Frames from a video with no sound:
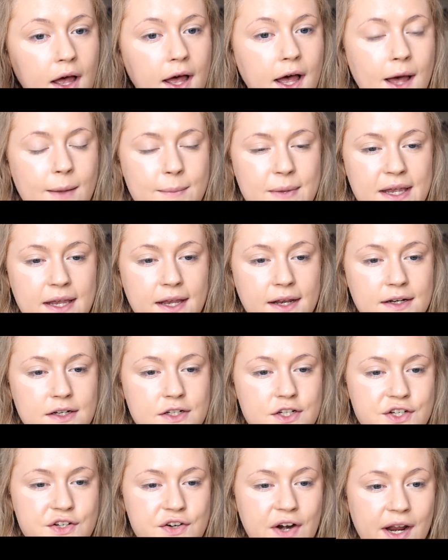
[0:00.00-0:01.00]
I mean,
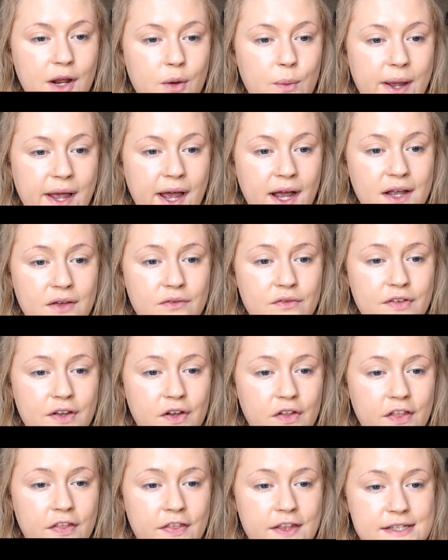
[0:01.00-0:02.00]
straight away I can feel
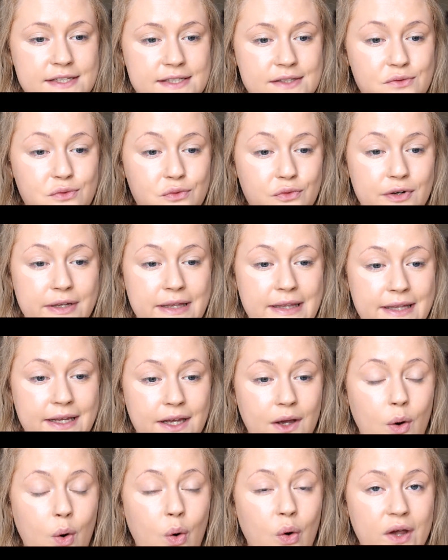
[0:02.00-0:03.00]
that this is really
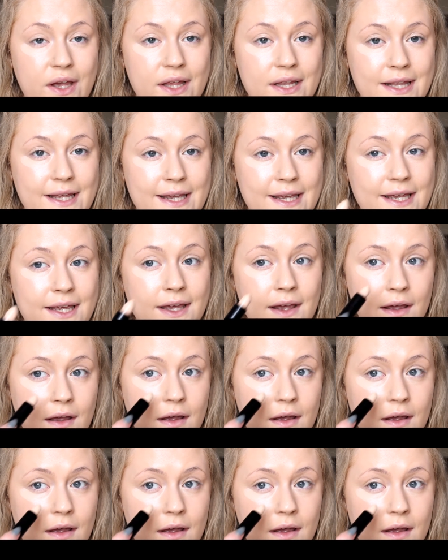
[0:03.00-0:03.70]
oily.